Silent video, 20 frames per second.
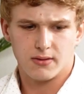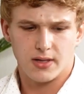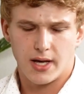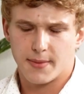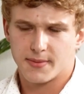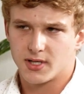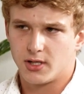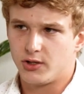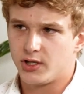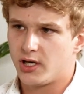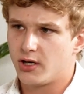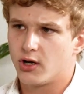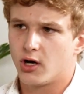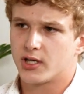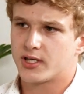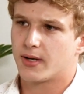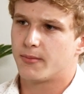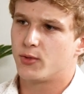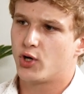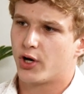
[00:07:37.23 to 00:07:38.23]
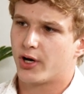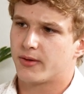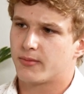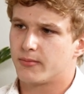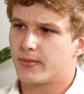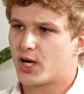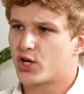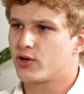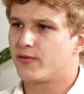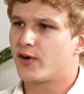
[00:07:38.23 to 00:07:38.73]
Absolutely not. I'm not
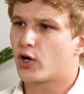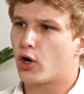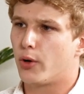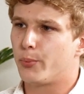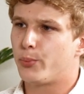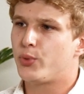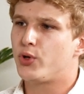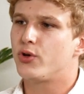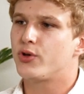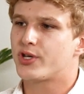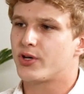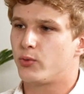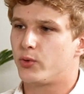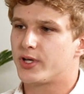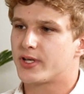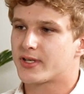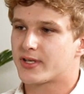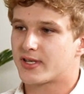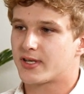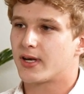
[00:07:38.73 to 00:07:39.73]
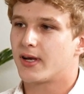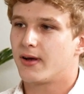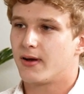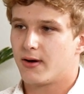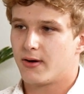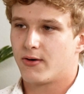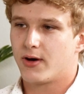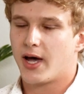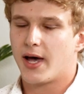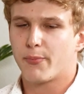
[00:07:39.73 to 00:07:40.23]
much of a computer whiz.
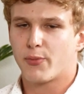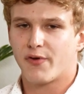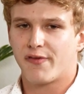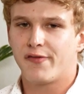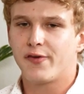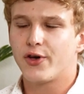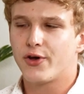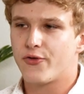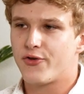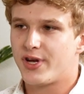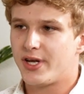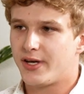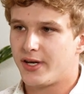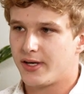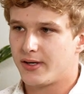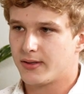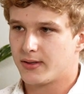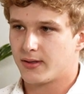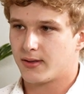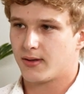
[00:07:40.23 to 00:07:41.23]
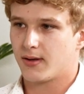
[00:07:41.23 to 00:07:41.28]
I prefer reading.